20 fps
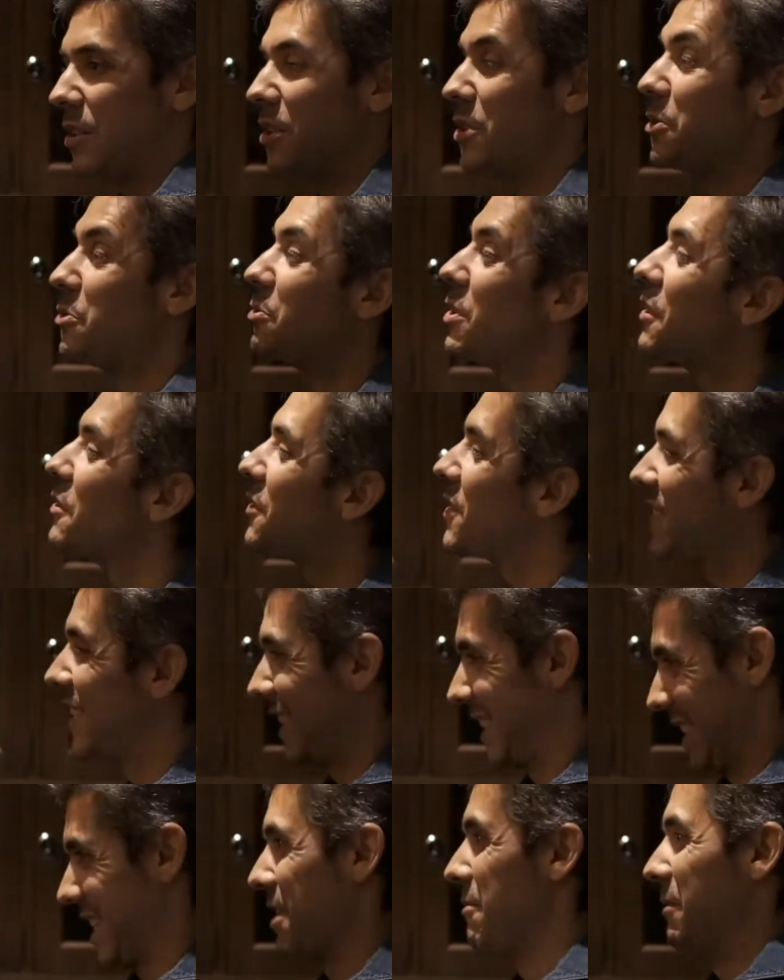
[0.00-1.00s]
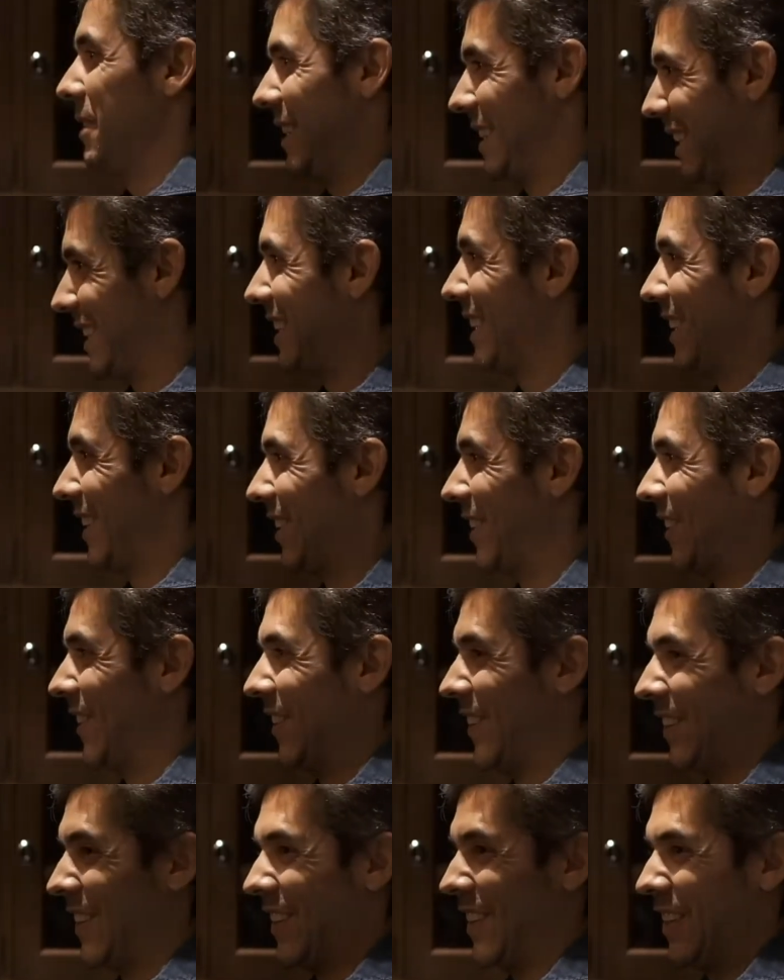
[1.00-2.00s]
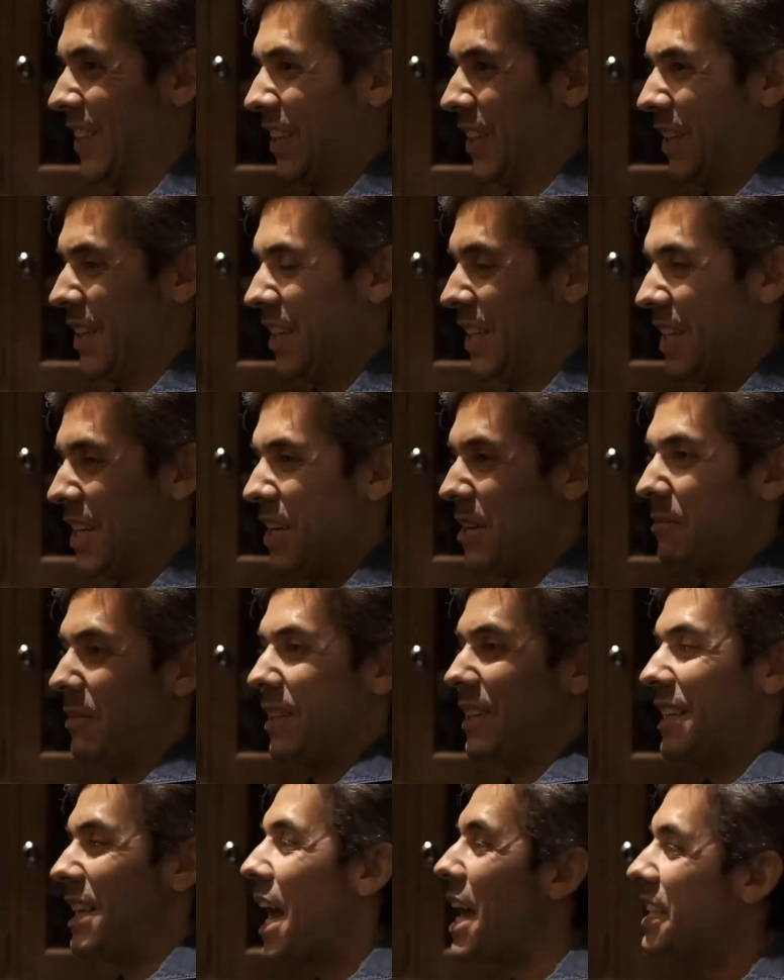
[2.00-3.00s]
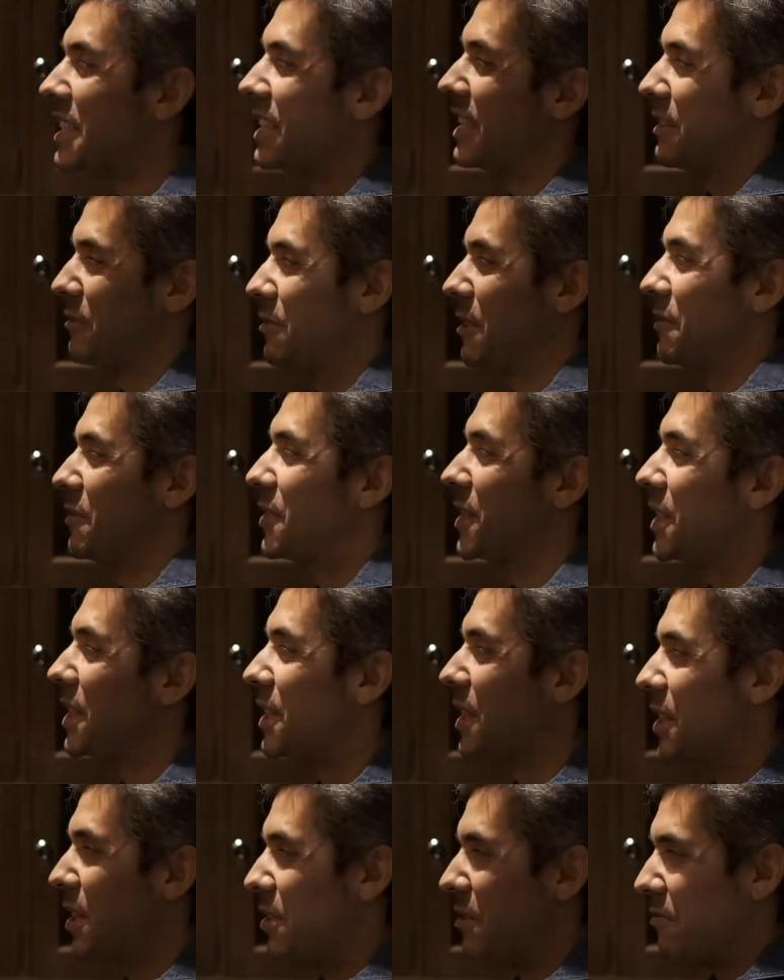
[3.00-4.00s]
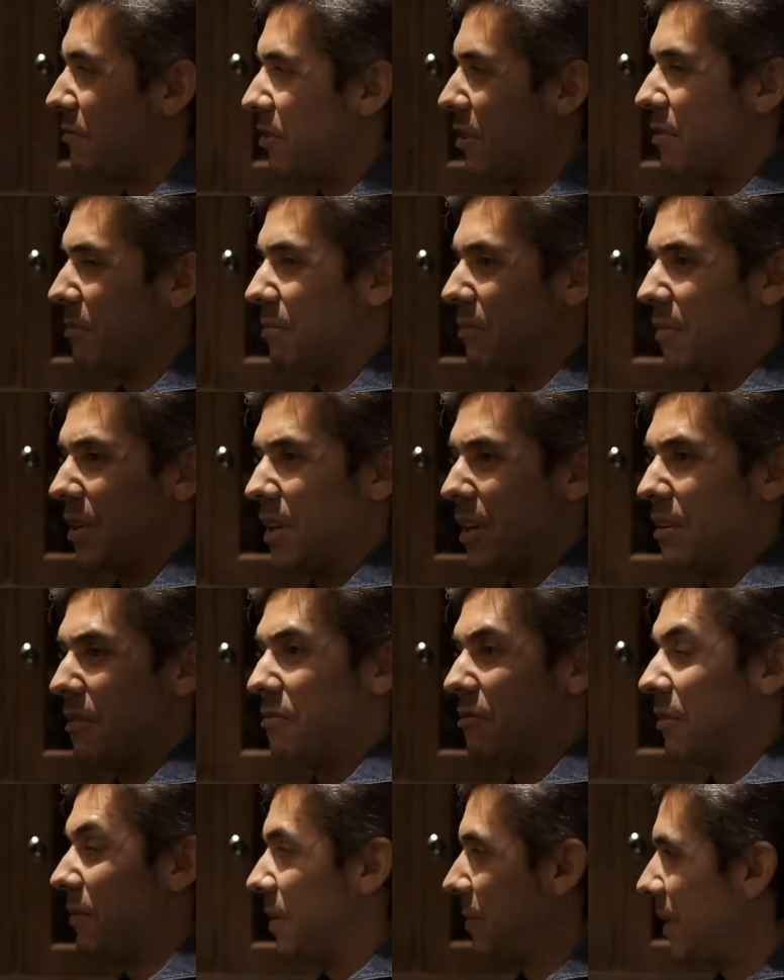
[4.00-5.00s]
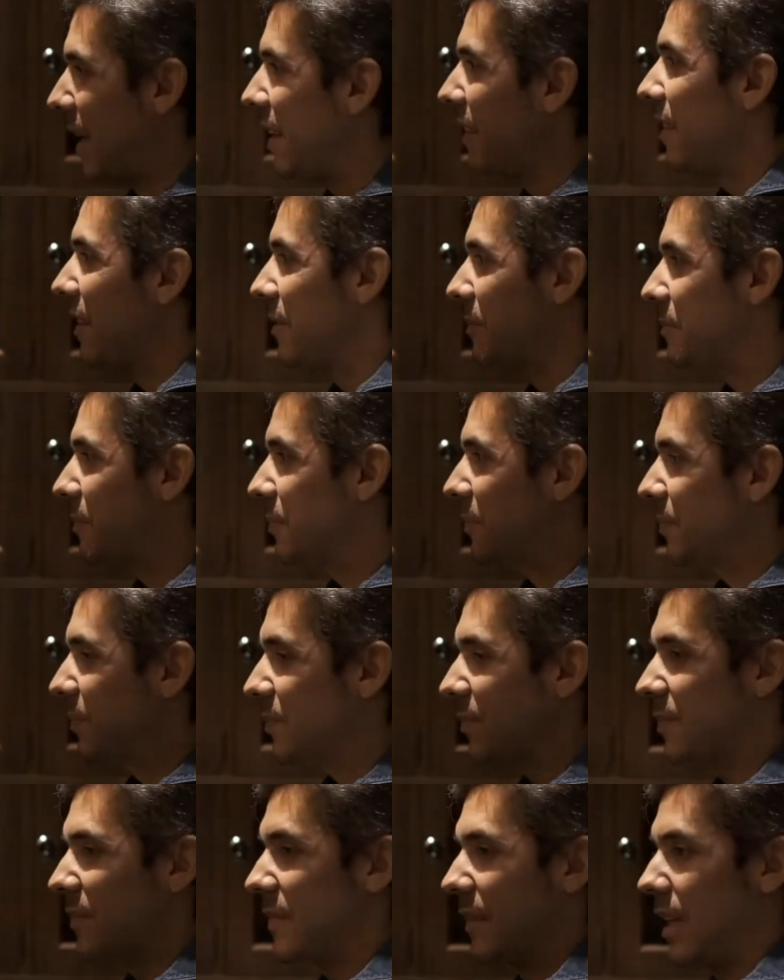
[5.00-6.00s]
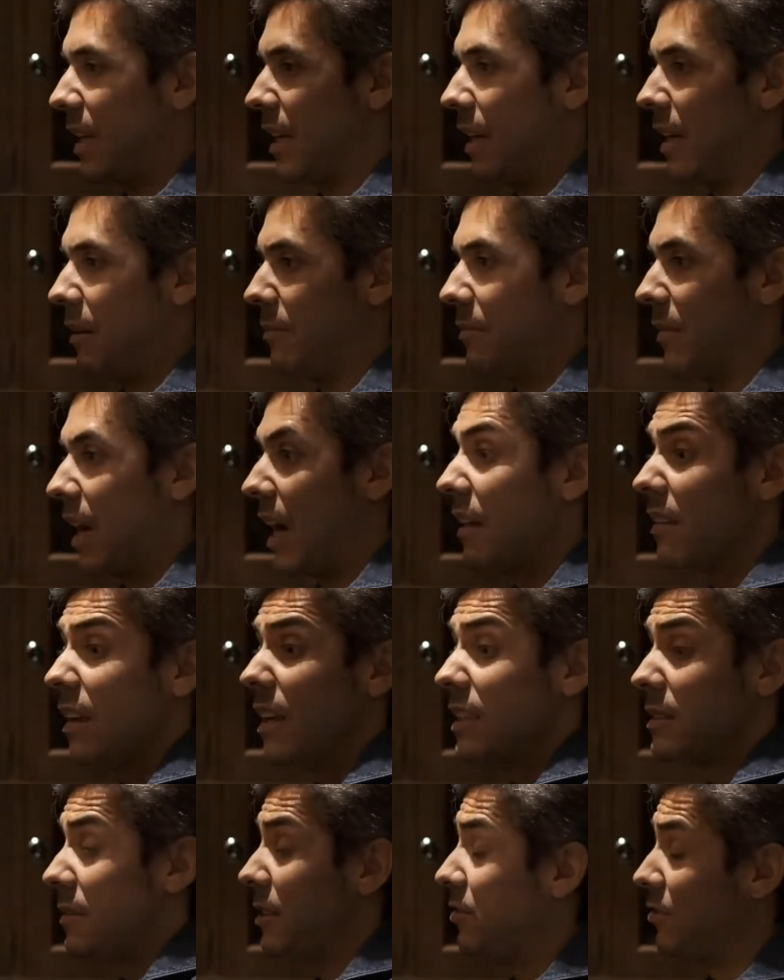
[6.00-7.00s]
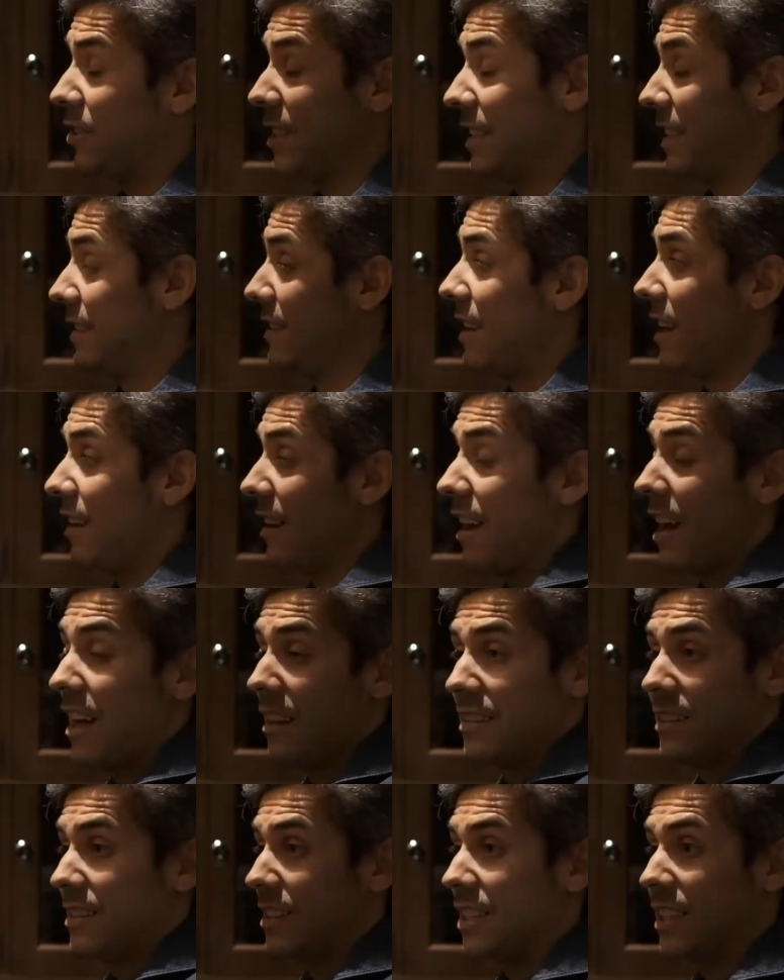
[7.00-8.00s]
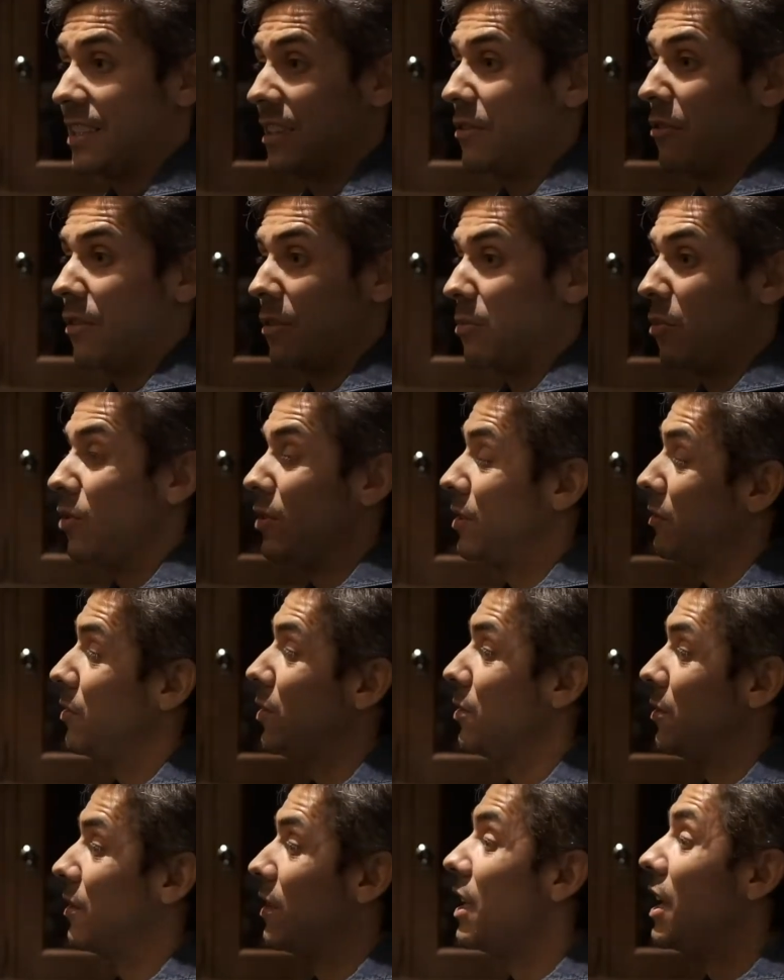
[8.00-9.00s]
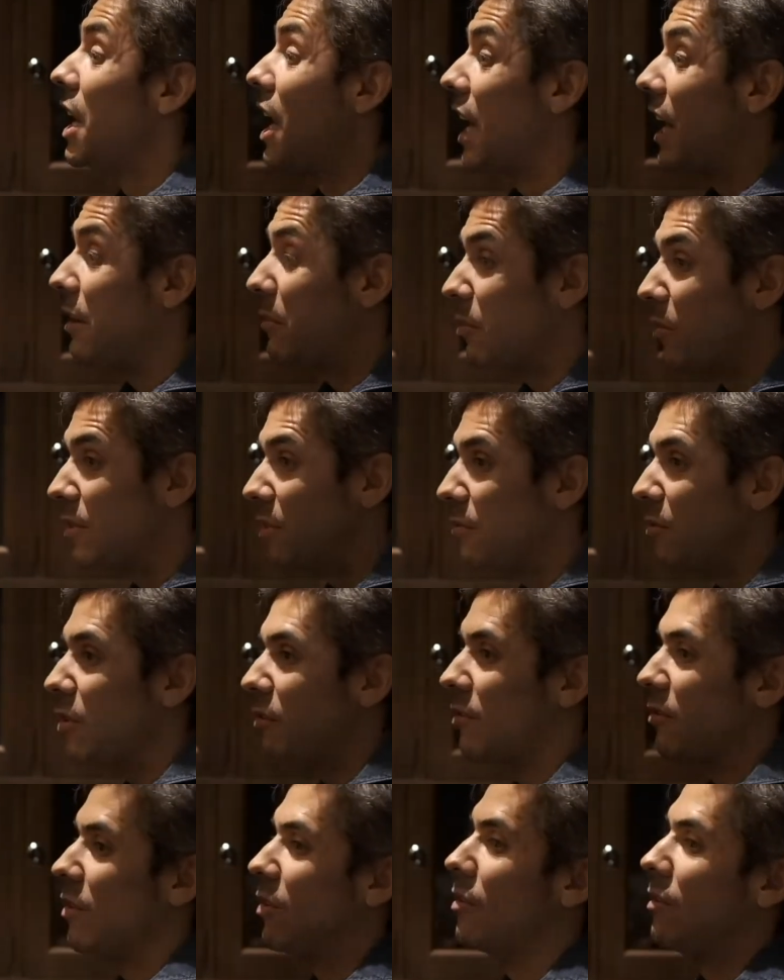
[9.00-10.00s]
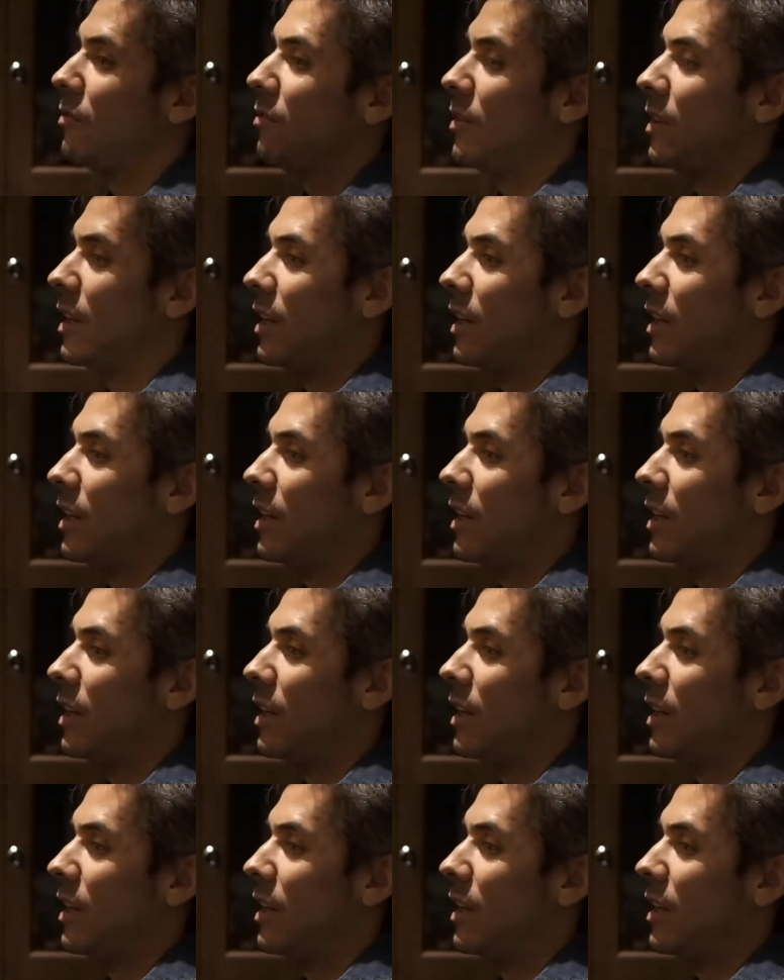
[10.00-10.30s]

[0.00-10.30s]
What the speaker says: drift a bit on, but nicely drift from the path. I think it's very interesting and adds just another point of view, and a point of view of